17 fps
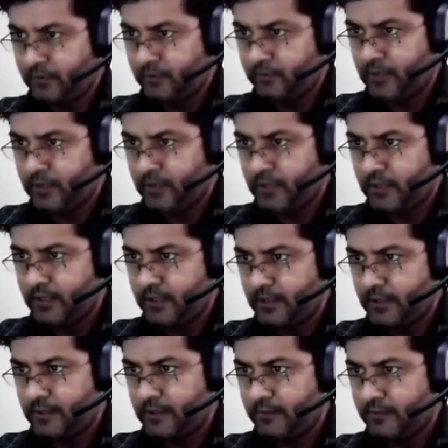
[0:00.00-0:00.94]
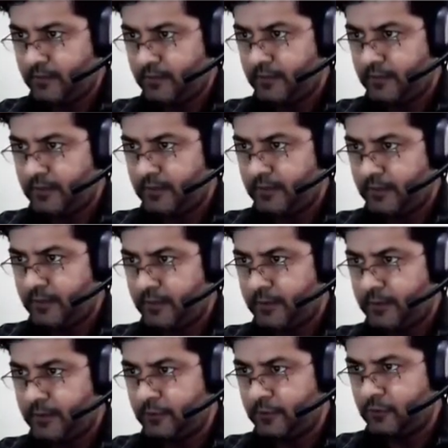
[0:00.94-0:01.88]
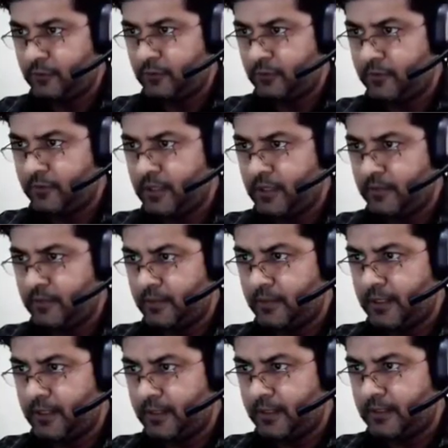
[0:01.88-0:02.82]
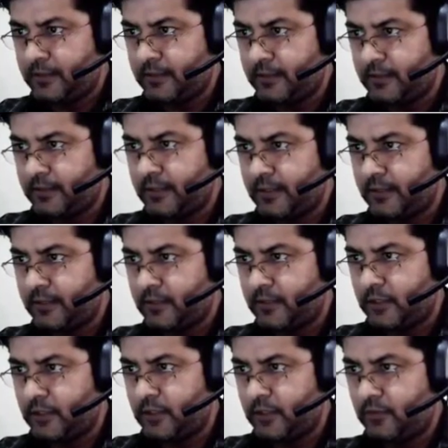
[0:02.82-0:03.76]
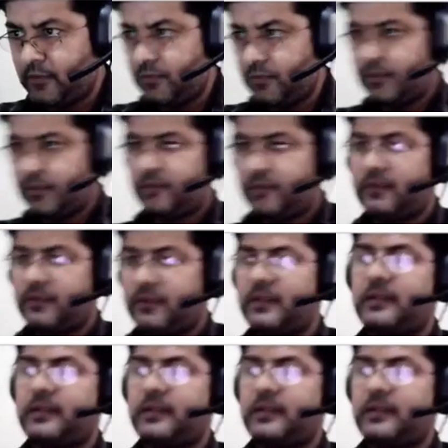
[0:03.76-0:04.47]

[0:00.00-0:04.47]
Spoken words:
b into b minus d the whole square.